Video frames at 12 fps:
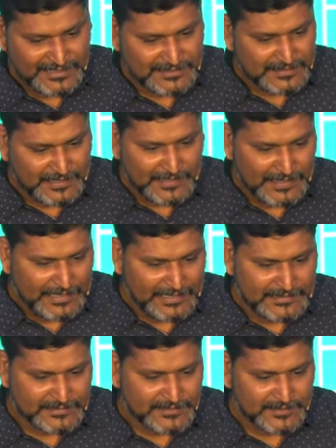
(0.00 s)
And,
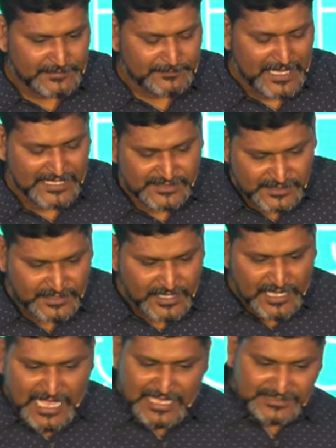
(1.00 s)
uh, and um,
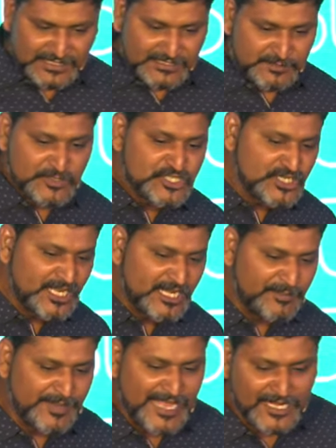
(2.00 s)
as, as this
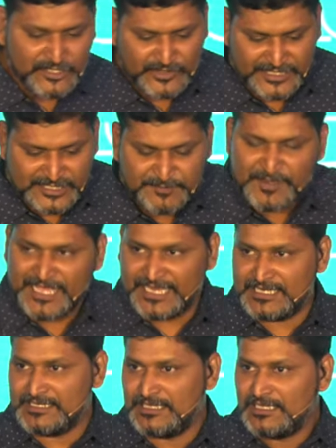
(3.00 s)
missionary began to
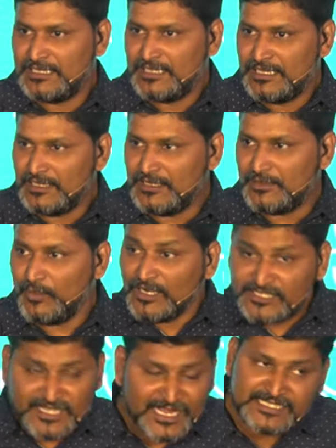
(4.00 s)
explain uh,
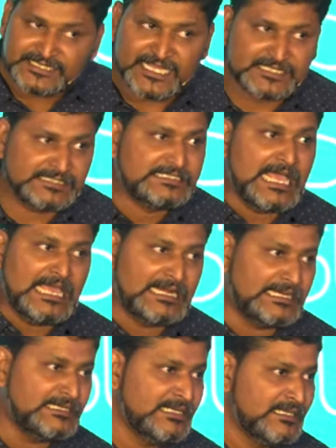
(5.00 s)
what Christ has
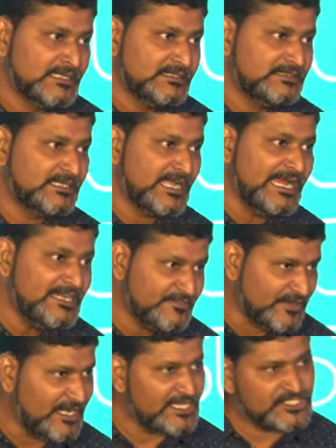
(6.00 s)
done and the
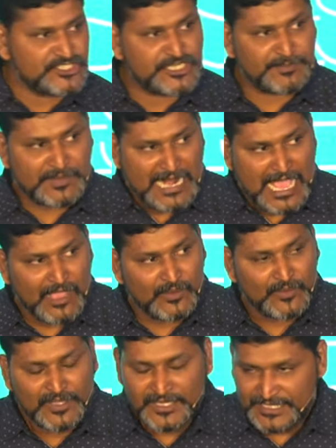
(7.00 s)
kind of relationship
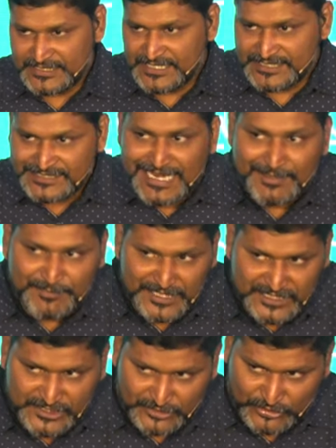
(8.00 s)
now is
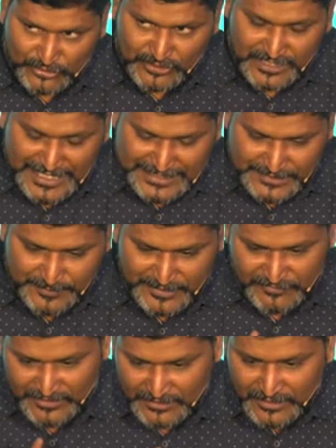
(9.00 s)
established through
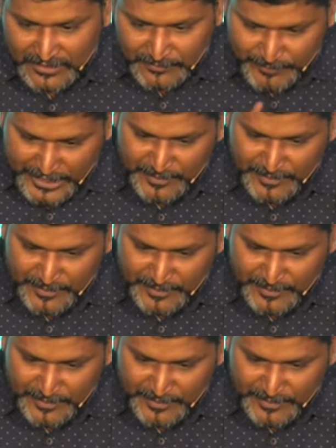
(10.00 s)
Christ between